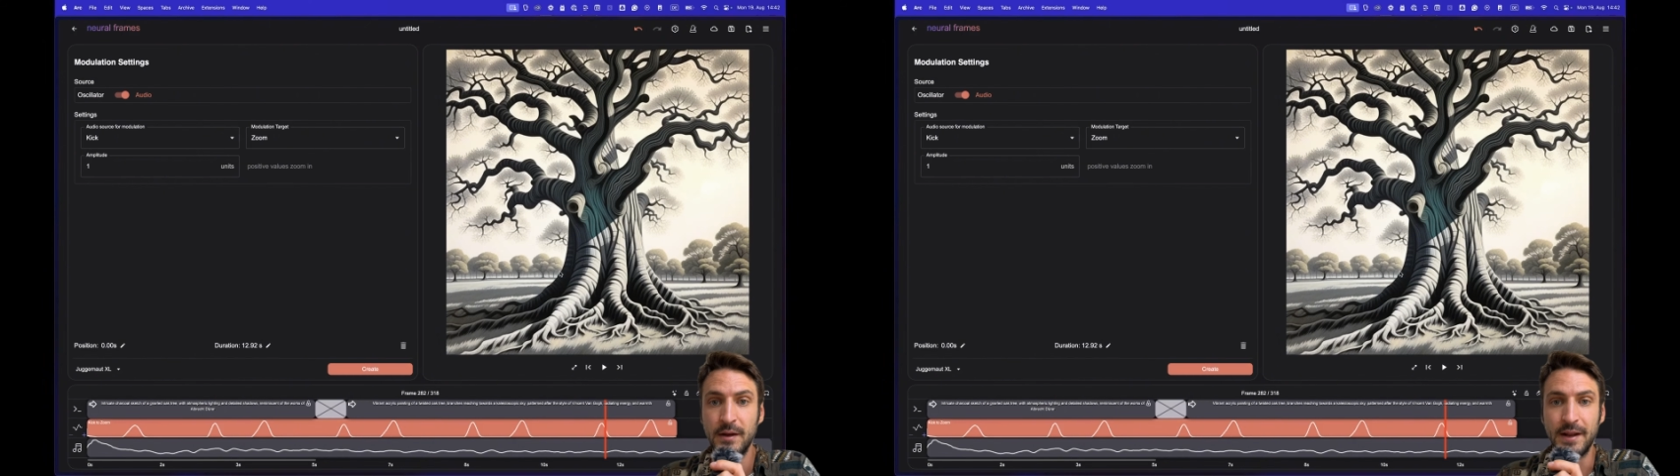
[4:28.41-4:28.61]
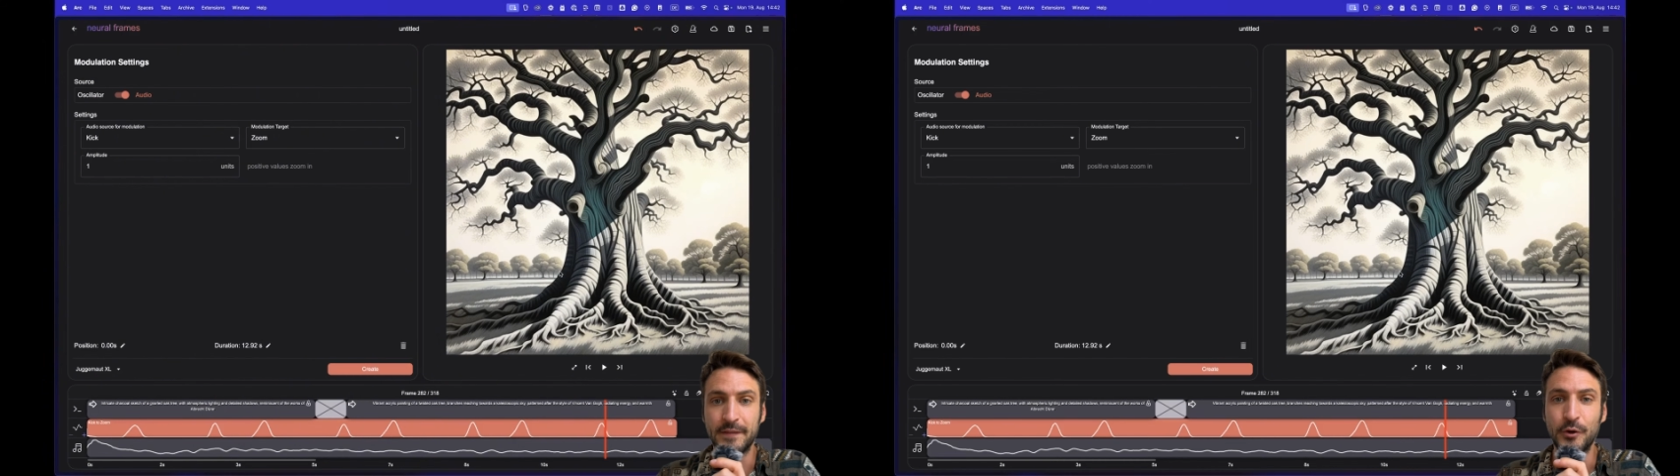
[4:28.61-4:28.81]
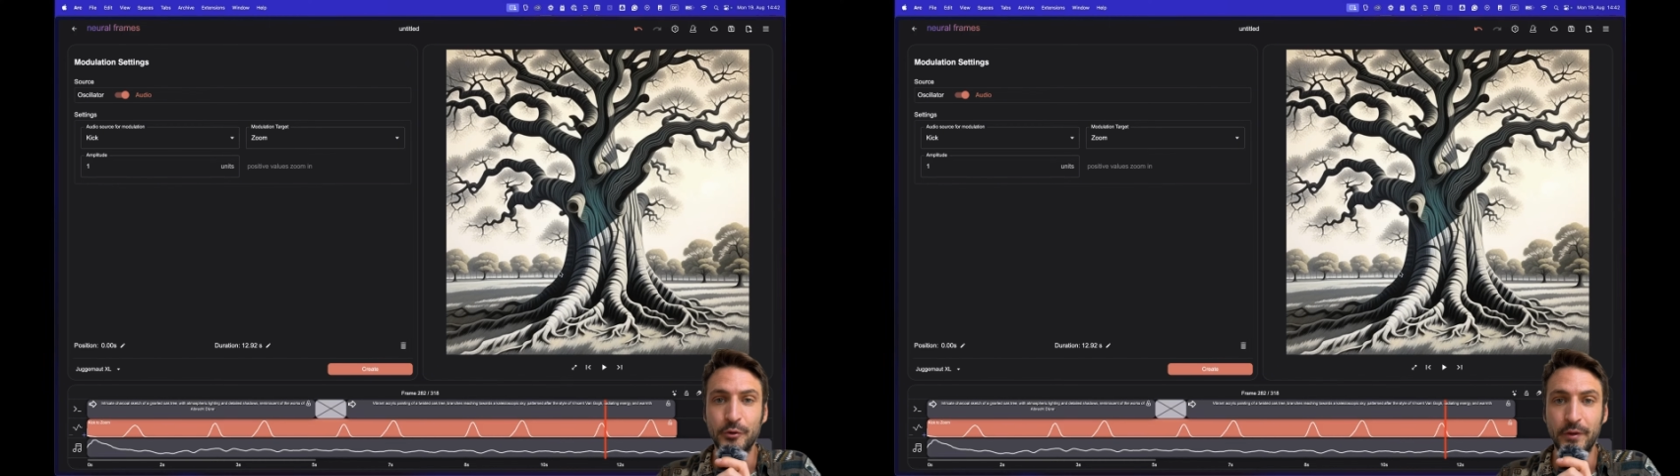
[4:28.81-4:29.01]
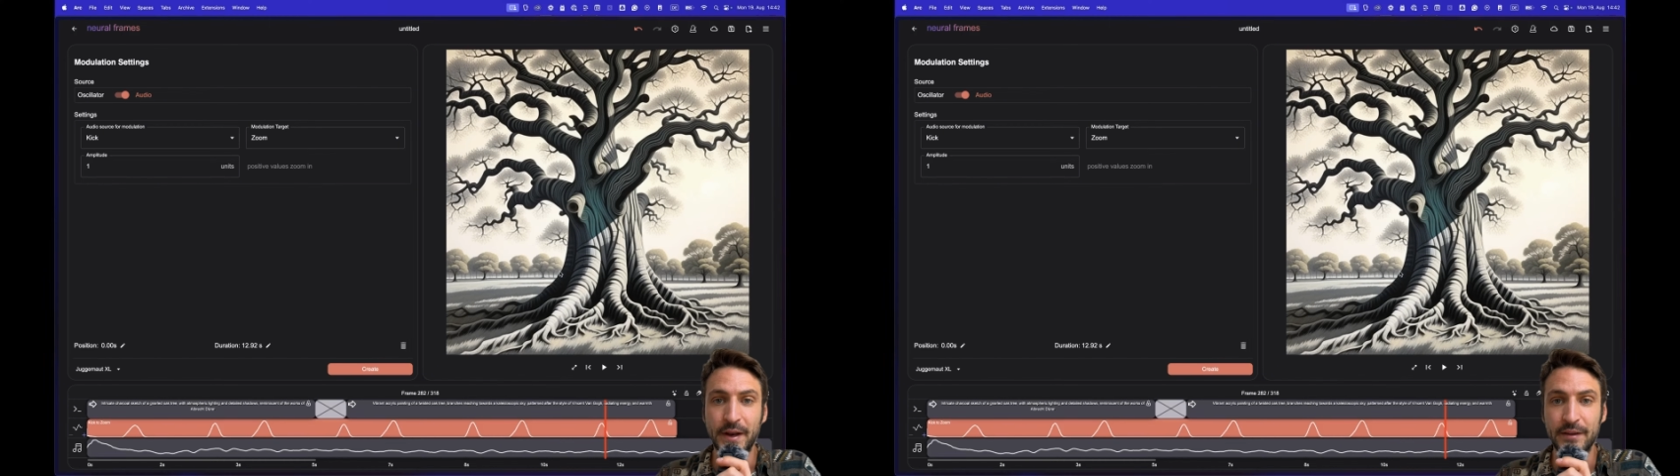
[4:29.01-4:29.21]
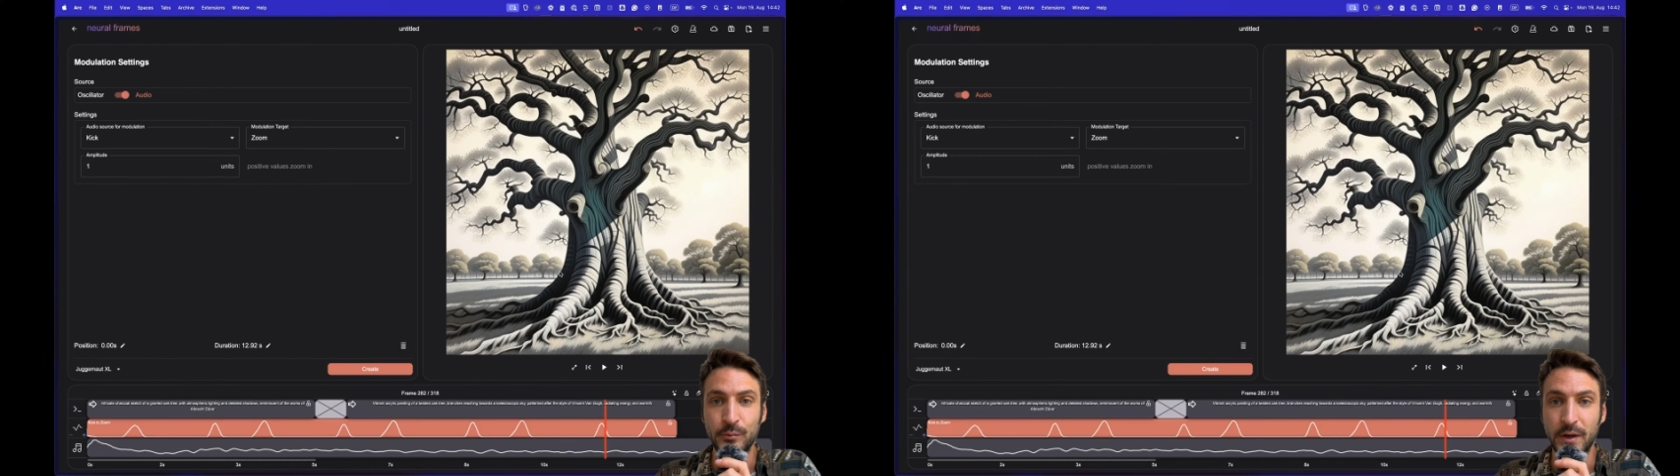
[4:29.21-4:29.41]
Let's go to the
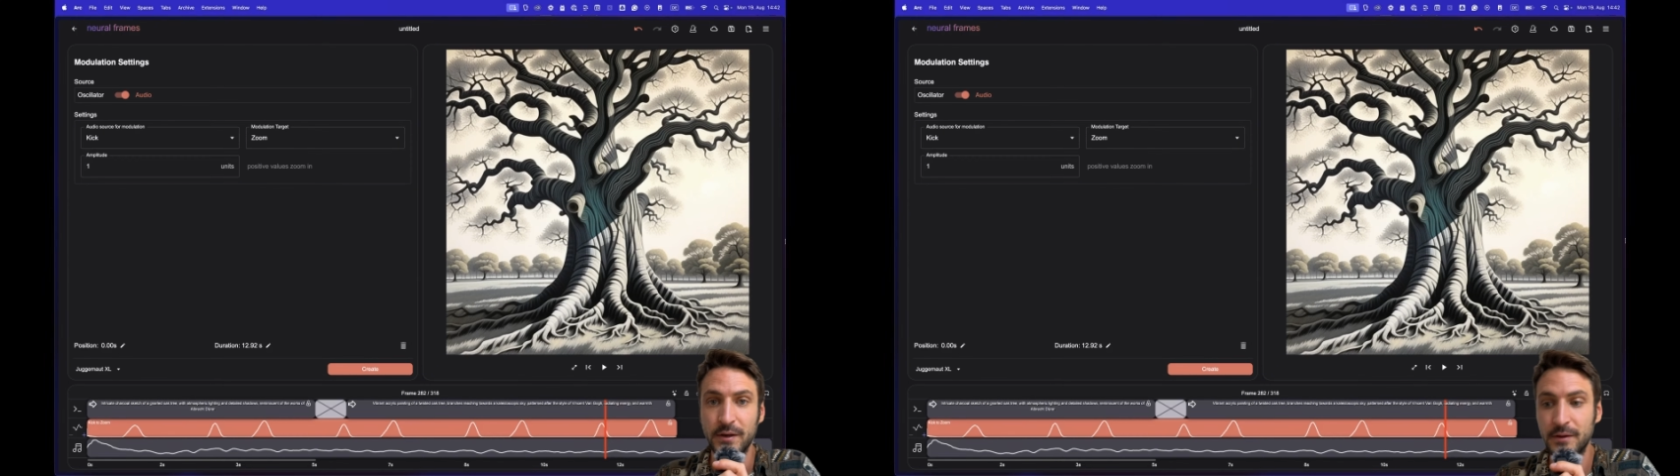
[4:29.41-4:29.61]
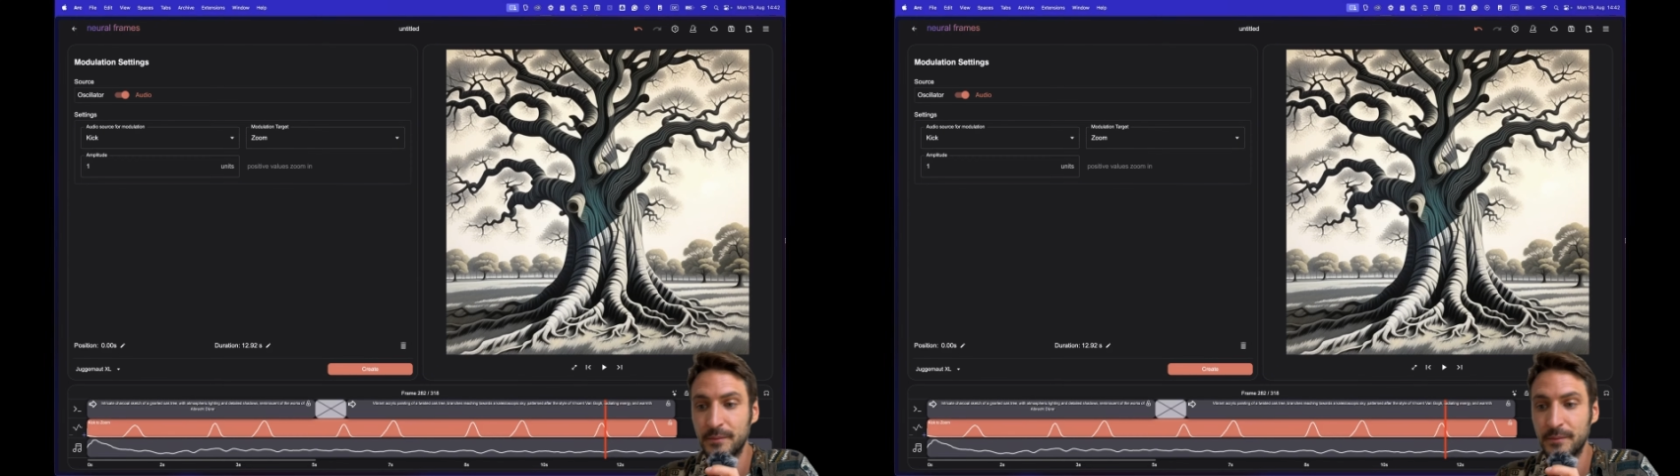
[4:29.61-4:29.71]
next one.